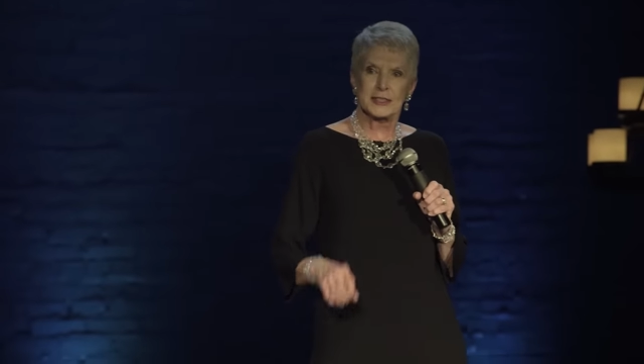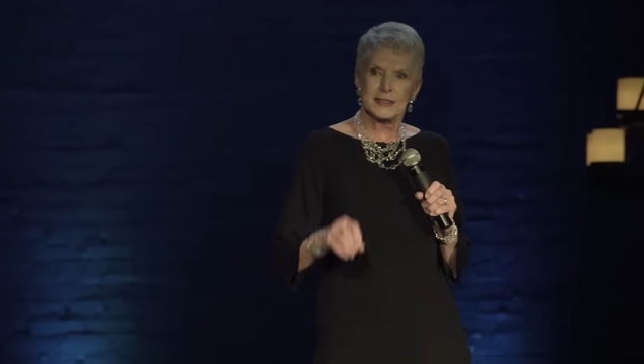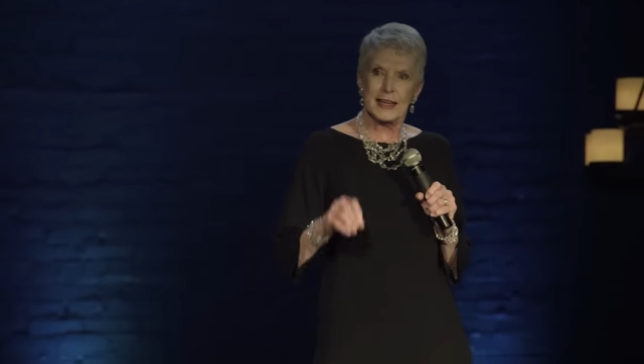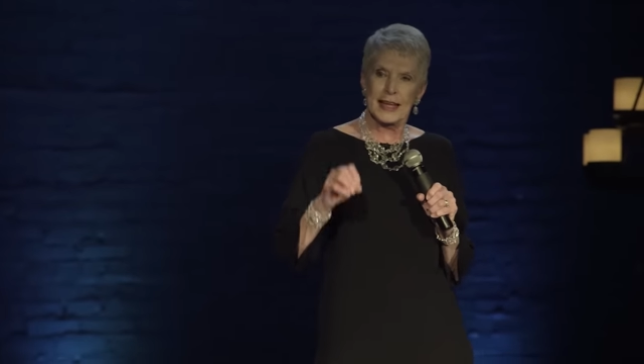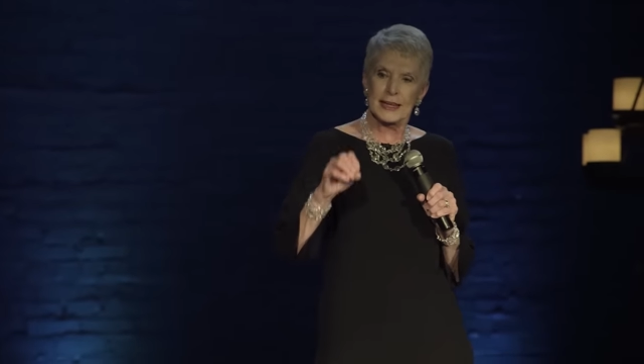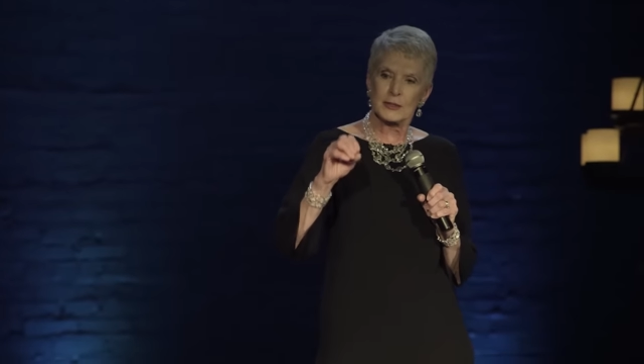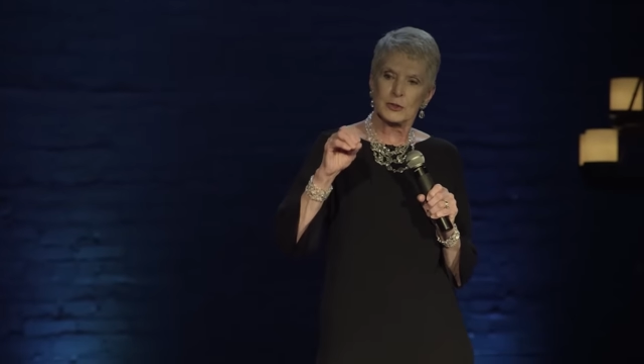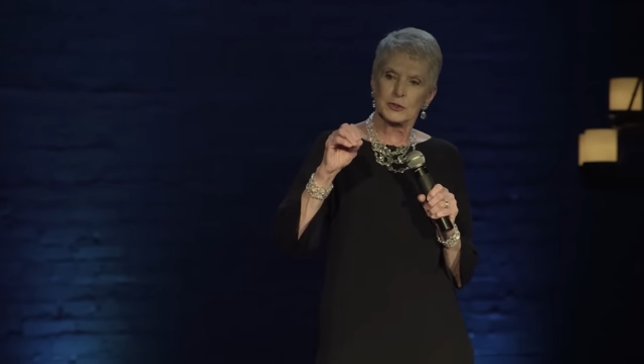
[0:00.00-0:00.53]
and
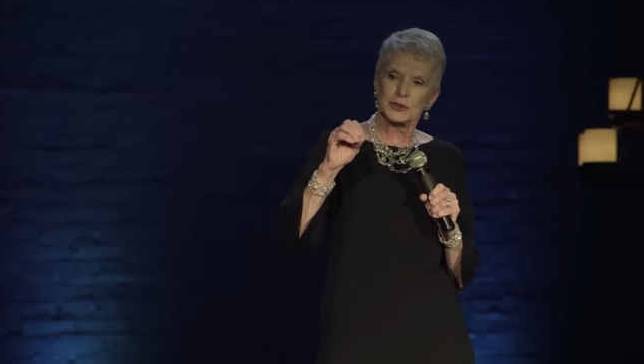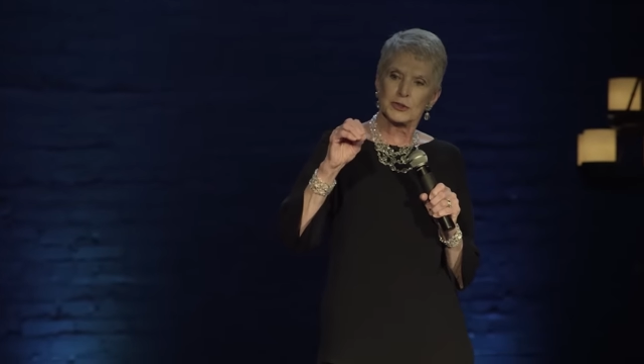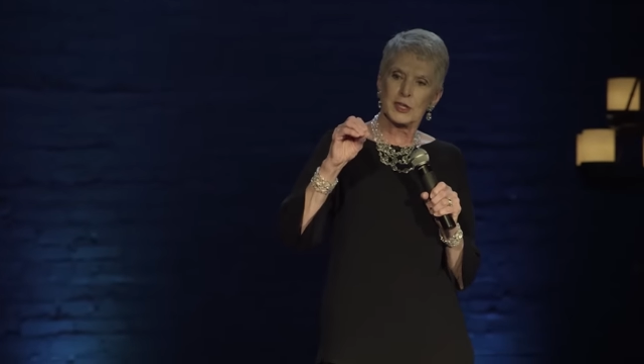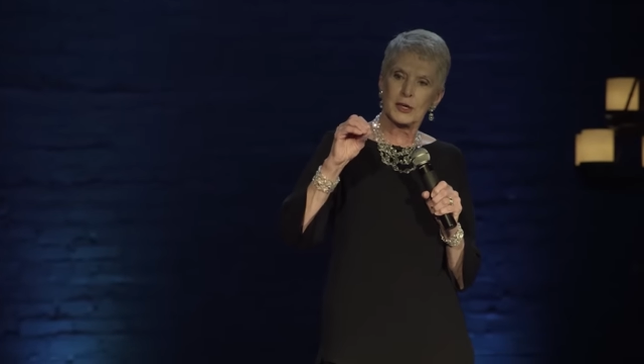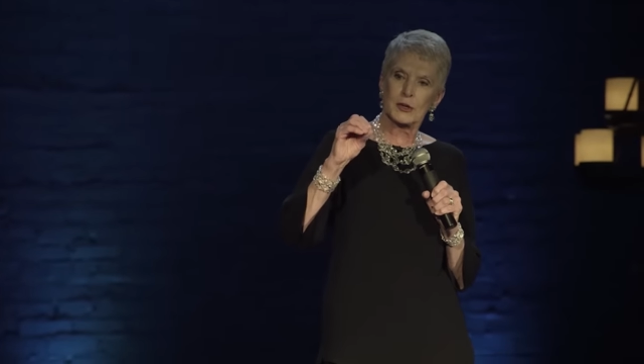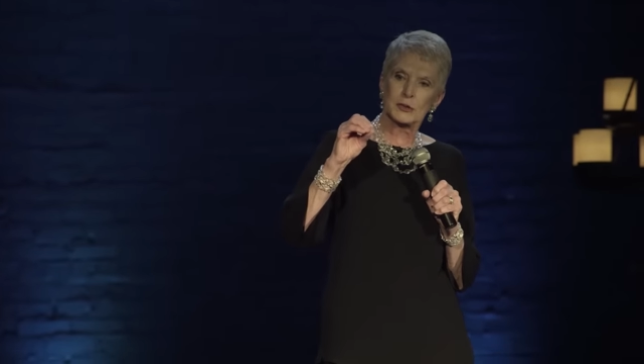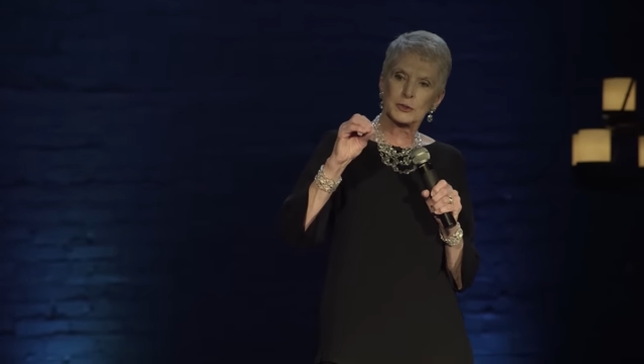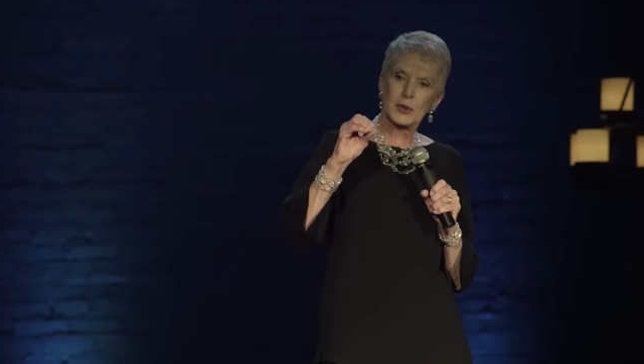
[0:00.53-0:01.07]
that little
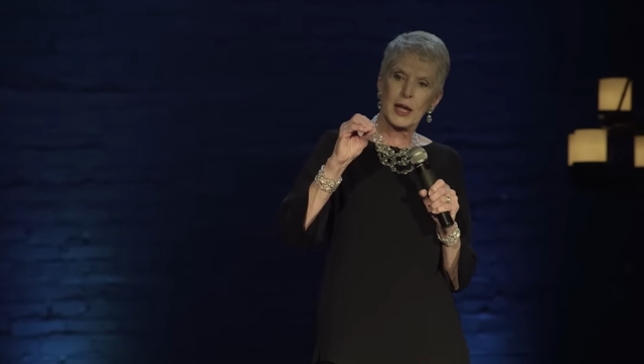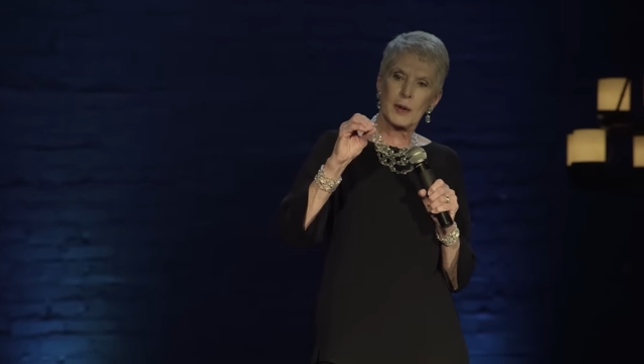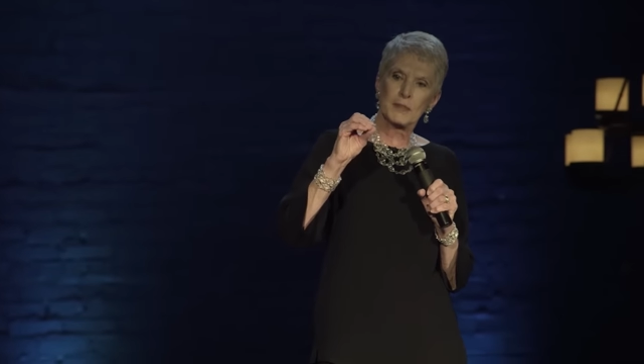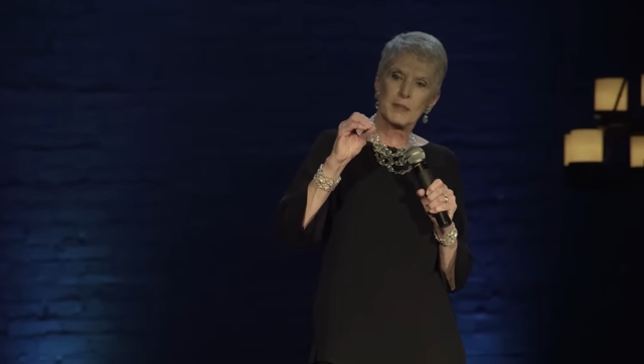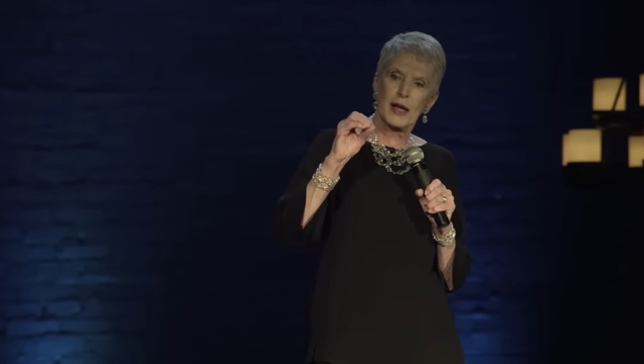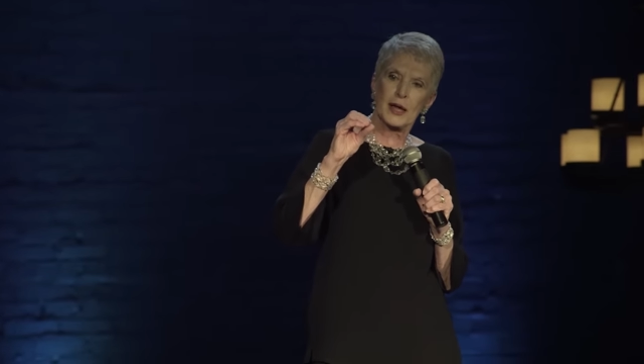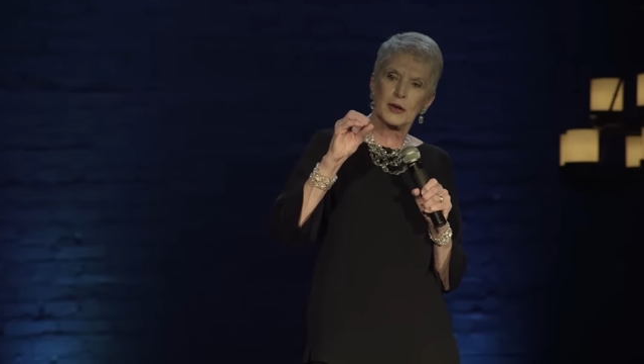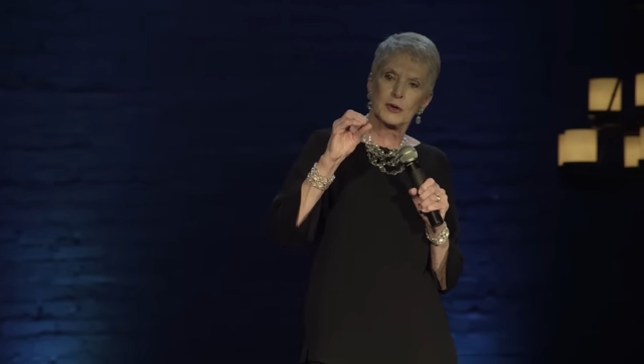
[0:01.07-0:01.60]
steel trap
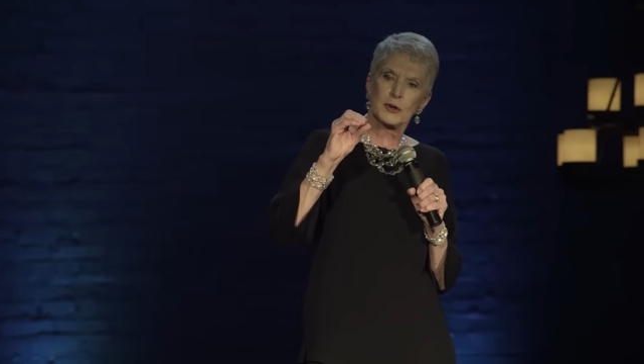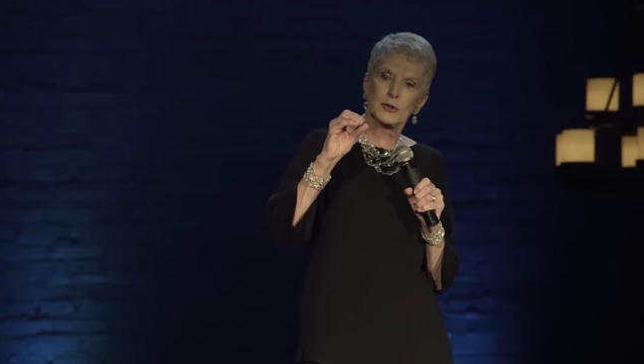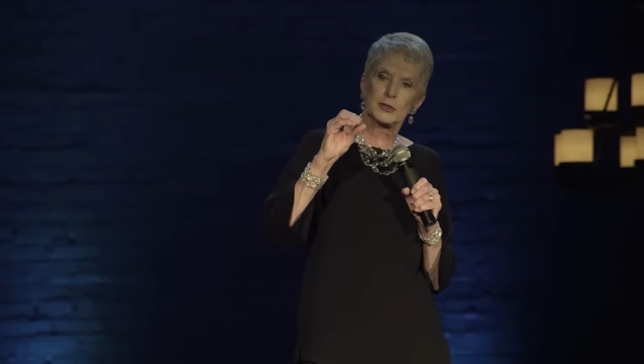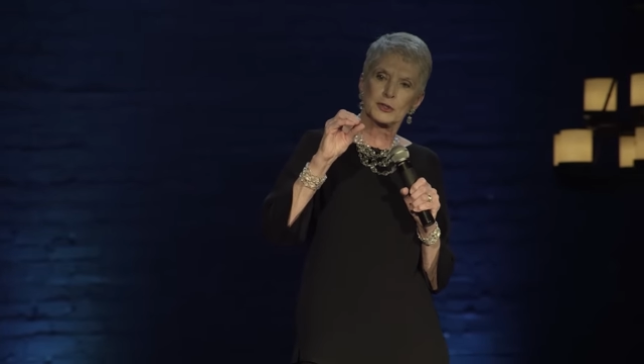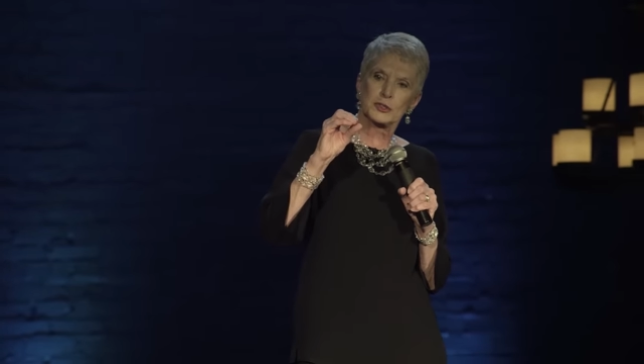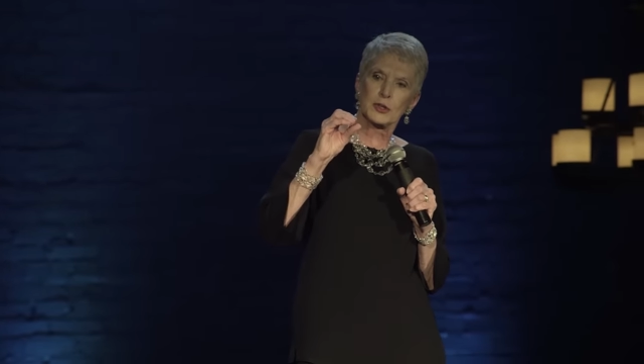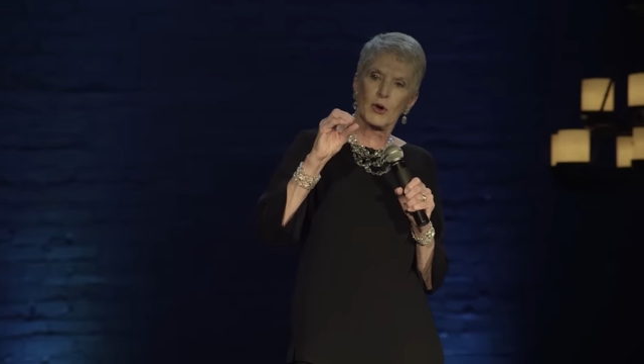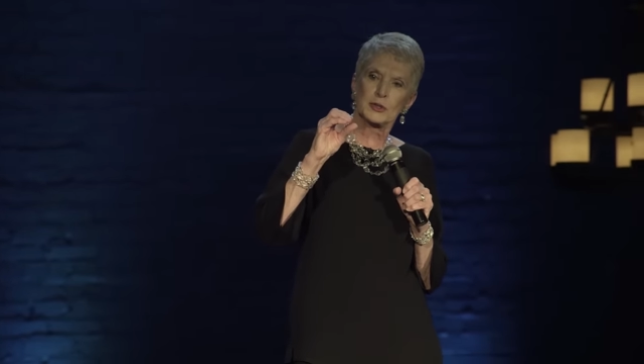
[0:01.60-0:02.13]
mine of
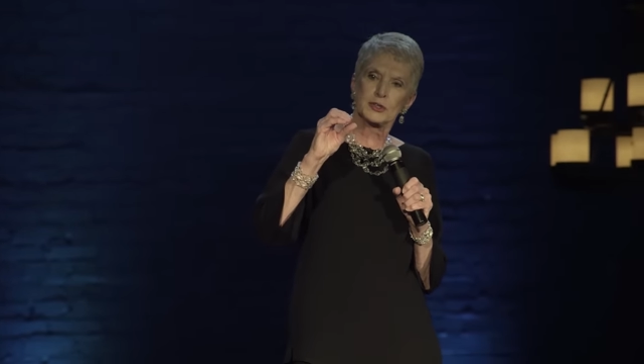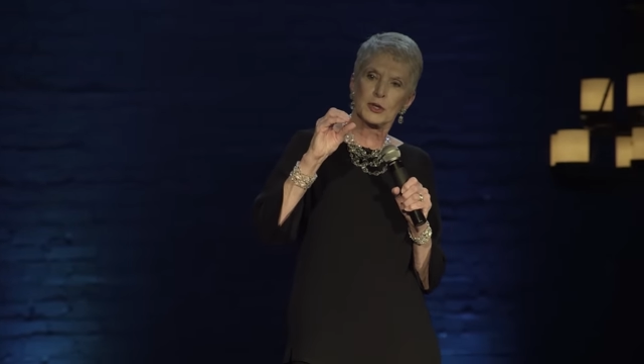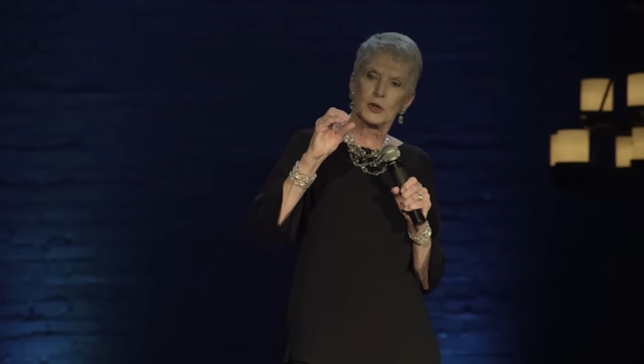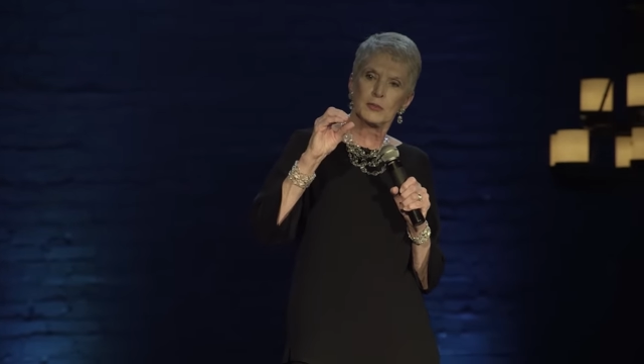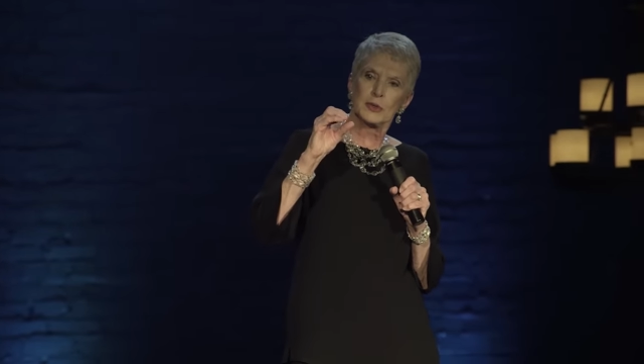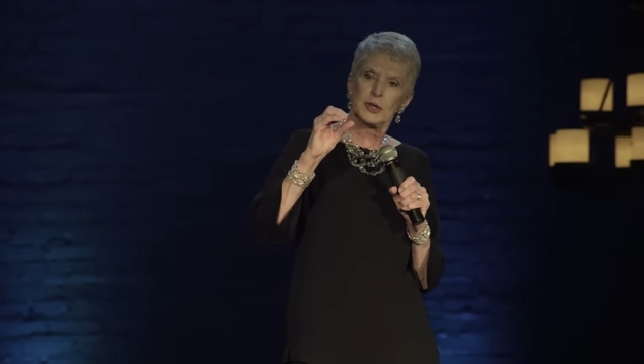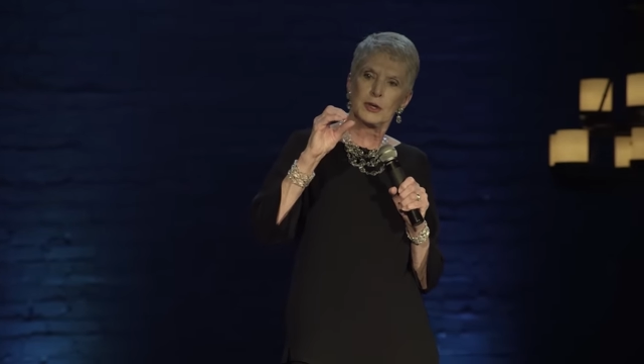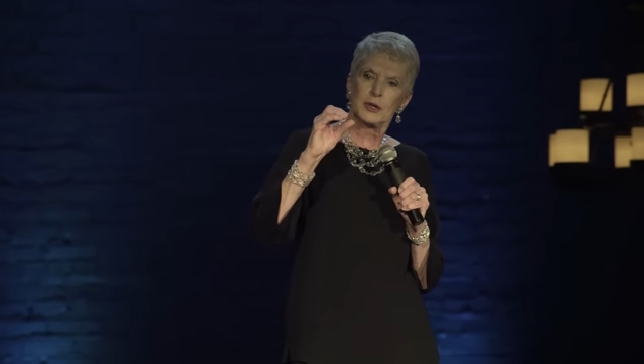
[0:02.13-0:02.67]
hers starts
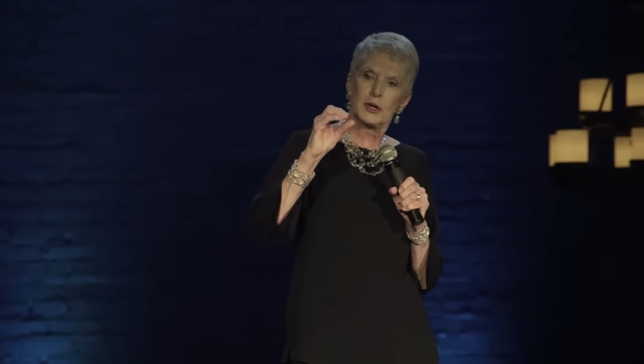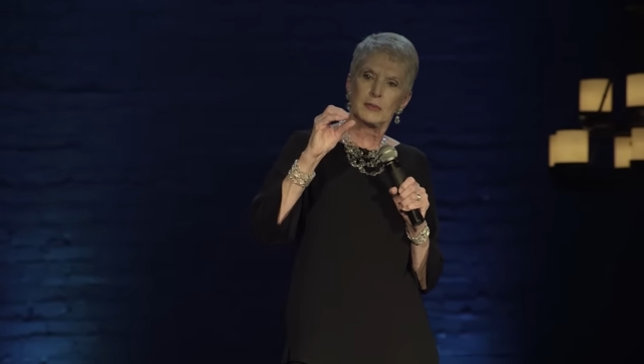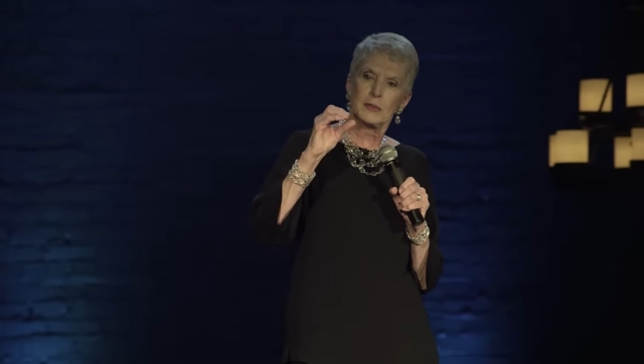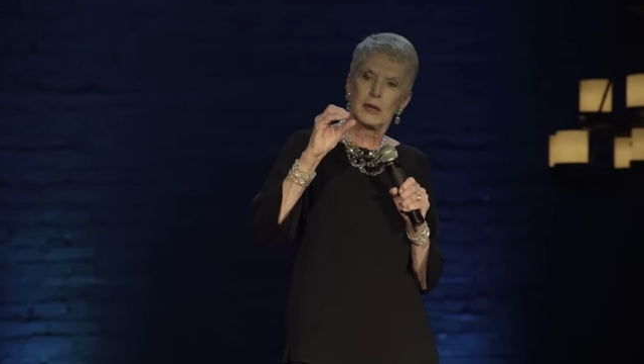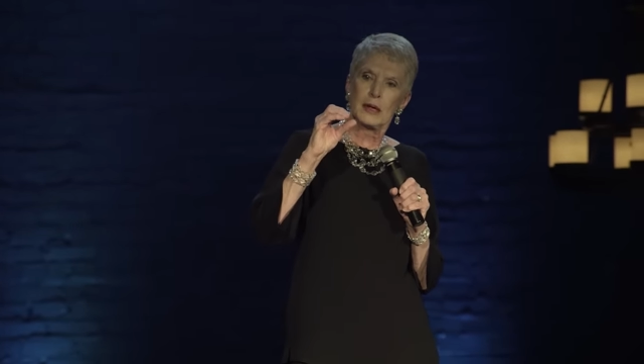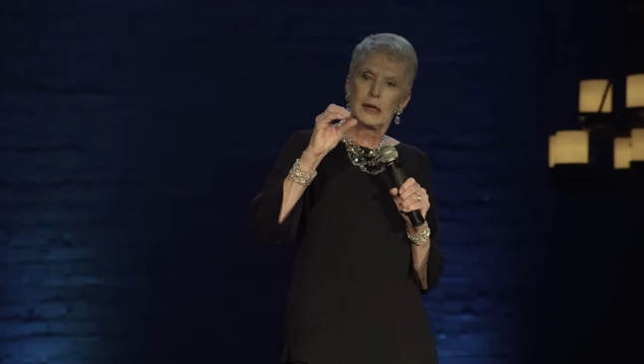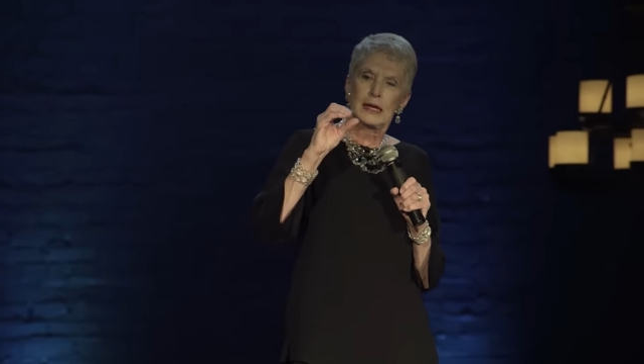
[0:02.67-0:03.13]
opening up.